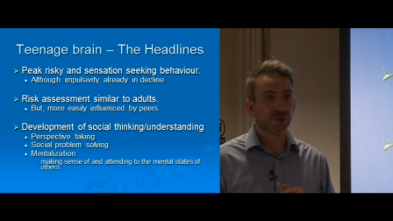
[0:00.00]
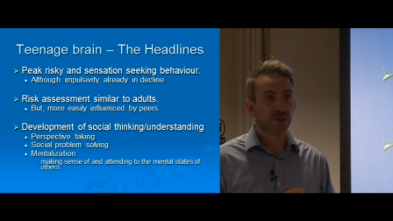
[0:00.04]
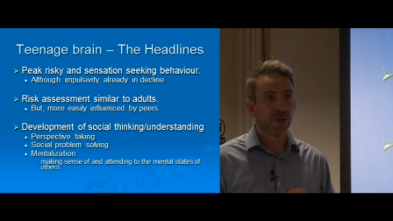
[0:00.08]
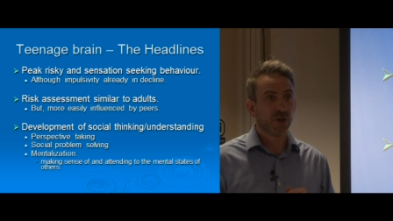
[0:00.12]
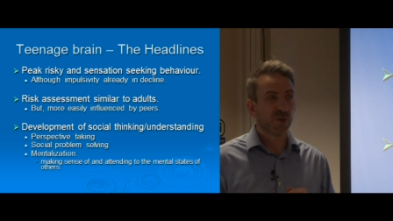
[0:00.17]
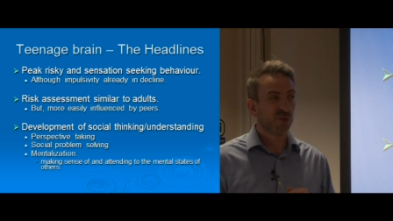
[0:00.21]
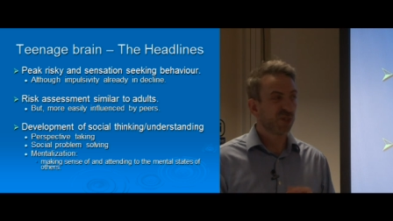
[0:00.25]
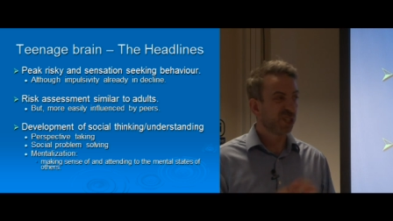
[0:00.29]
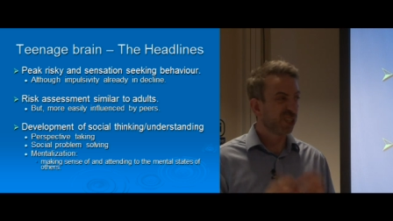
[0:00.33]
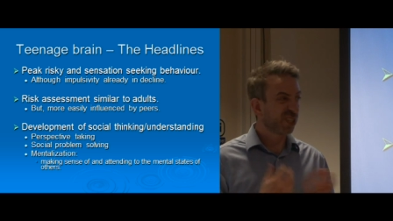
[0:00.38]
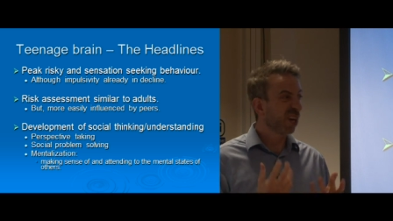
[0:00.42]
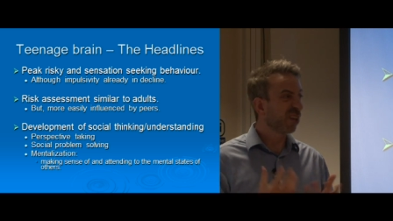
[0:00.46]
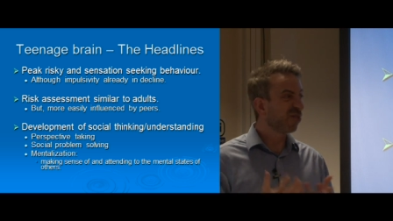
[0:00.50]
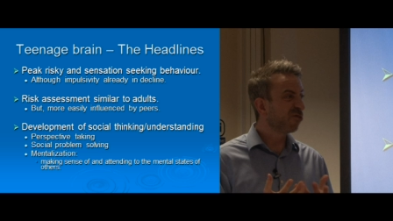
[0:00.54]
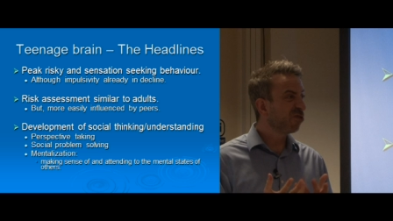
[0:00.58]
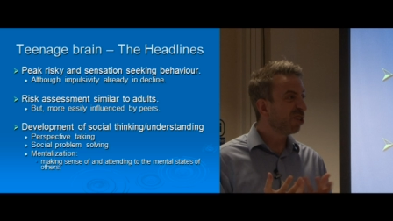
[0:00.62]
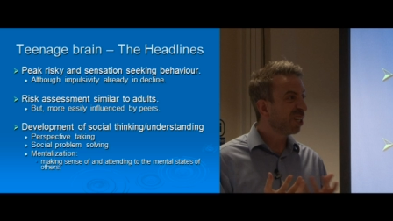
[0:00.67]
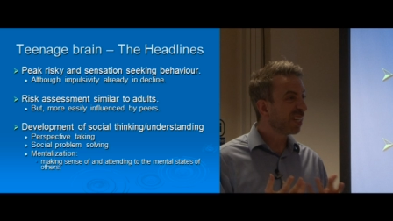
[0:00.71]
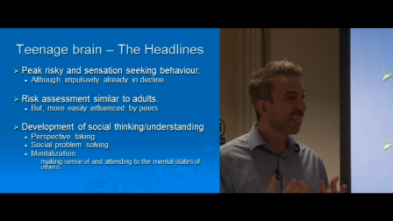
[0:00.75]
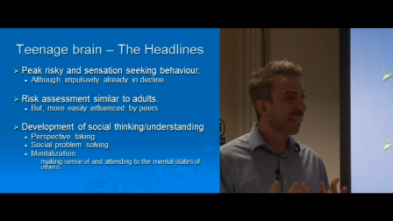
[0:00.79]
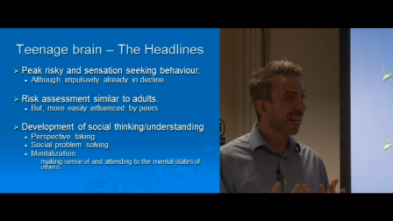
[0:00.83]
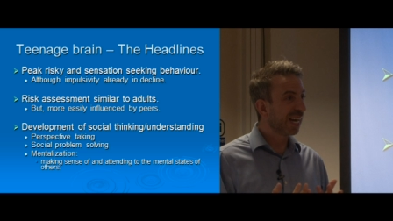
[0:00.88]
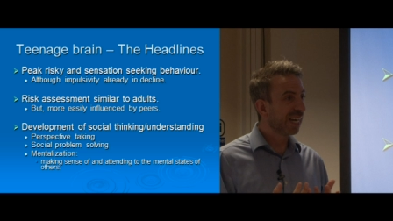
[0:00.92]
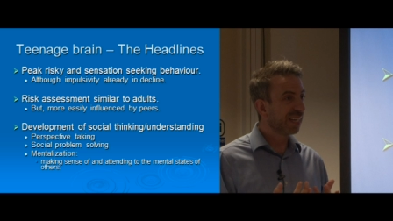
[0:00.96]
which is kind of
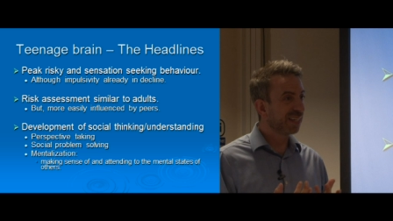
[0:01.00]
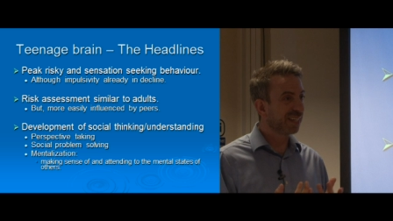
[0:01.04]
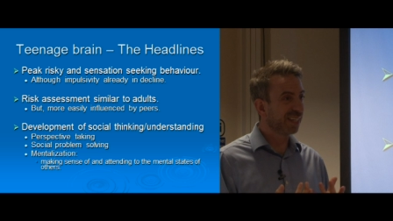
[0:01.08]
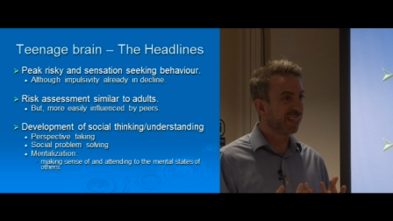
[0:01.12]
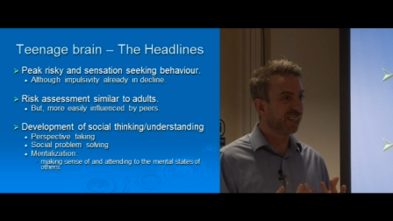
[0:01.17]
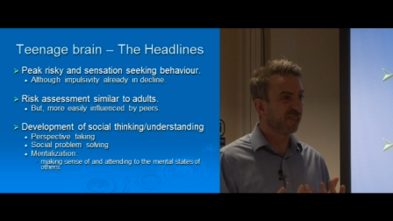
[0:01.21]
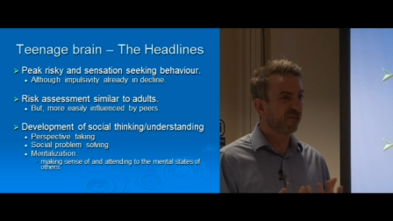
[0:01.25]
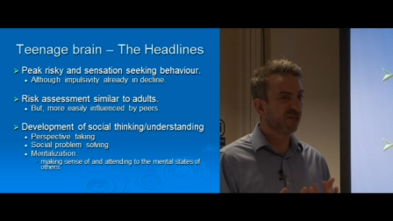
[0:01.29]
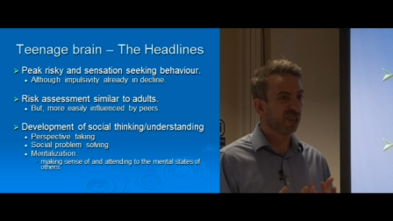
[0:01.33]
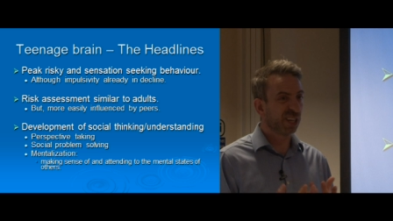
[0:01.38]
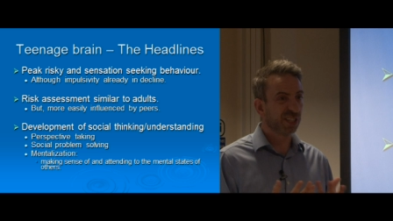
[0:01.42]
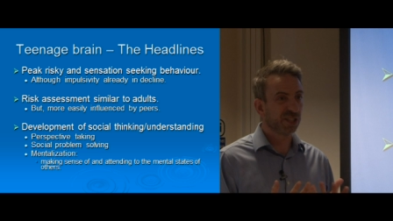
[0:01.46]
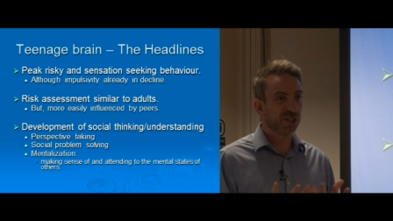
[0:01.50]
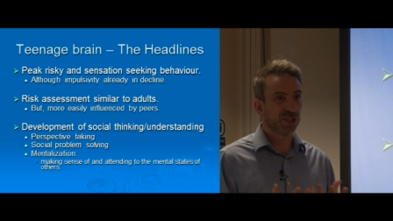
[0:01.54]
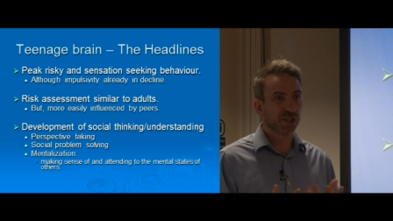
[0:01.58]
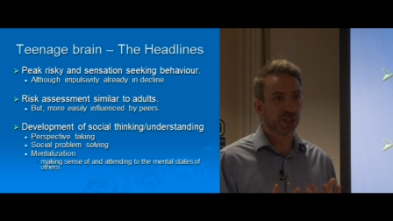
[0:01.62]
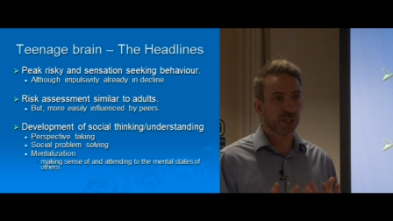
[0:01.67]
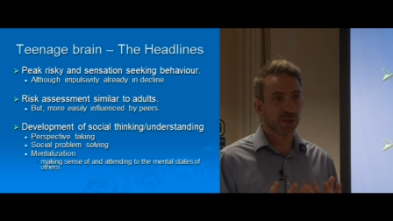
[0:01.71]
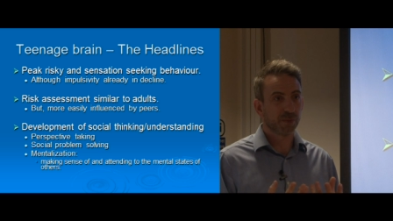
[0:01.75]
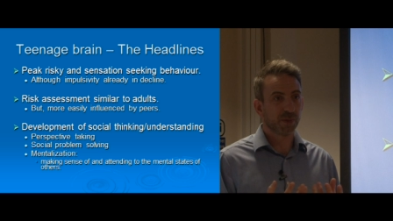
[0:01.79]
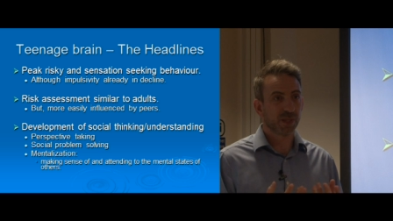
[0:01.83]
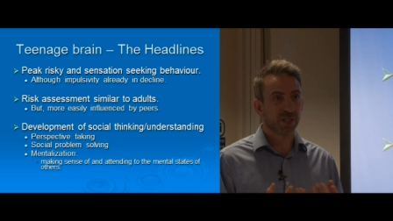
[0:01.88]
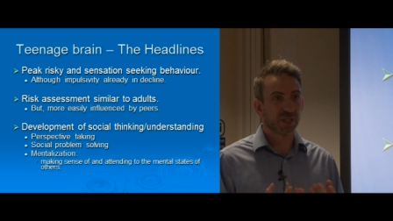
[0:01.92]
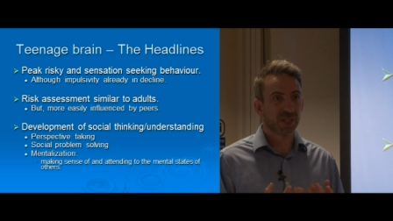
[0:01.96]
really handy in a
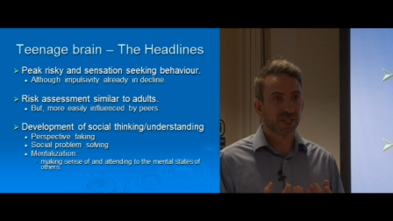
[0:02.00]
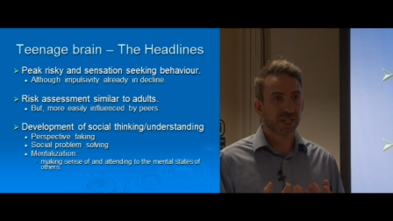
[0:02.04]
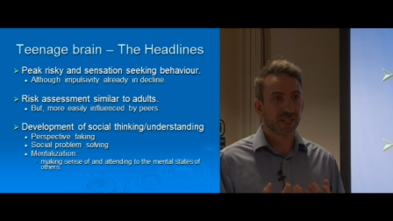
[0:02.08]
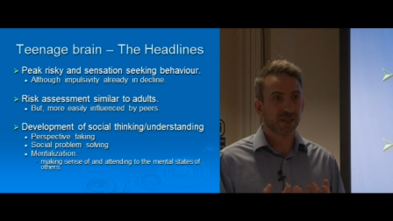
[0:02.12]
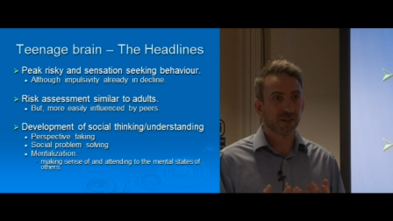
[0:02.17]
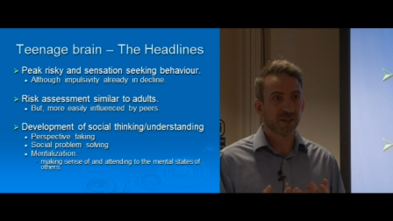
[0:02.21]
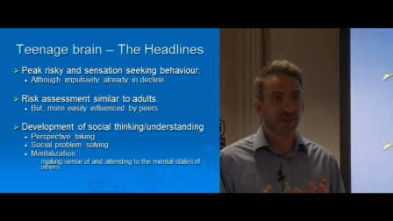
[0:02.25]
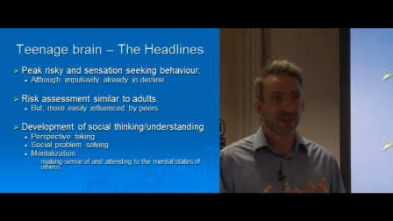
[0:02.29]
relationship, isn't it?